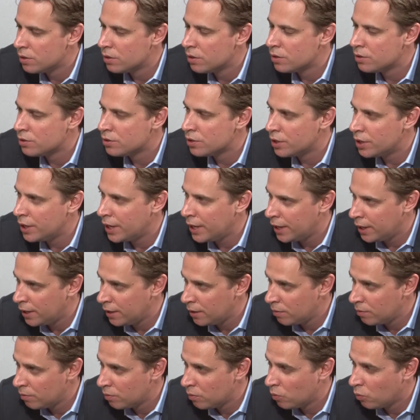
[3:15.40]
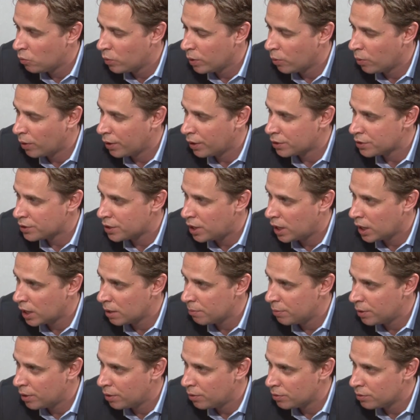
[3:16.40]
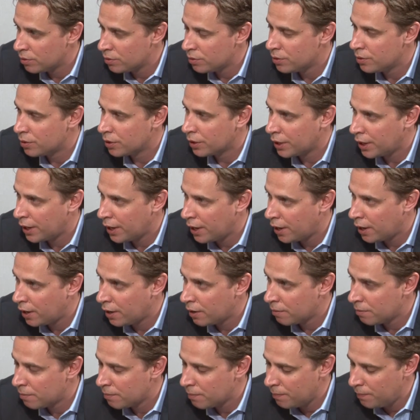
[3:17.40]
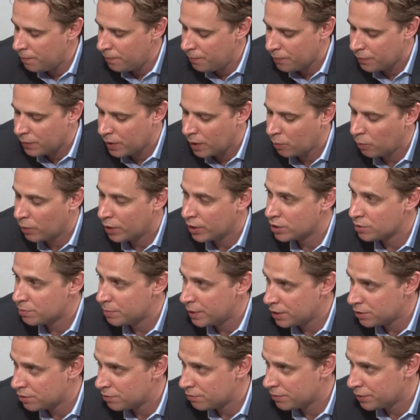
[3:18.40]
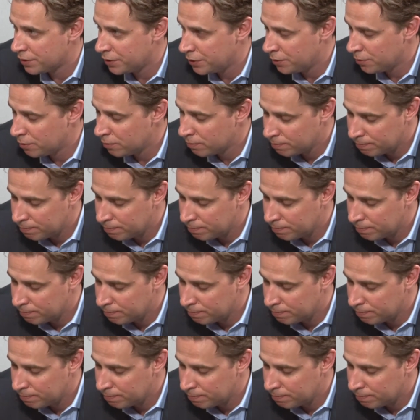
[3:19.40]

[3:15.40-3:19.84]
Today, we want to talk about your care and what is best for you.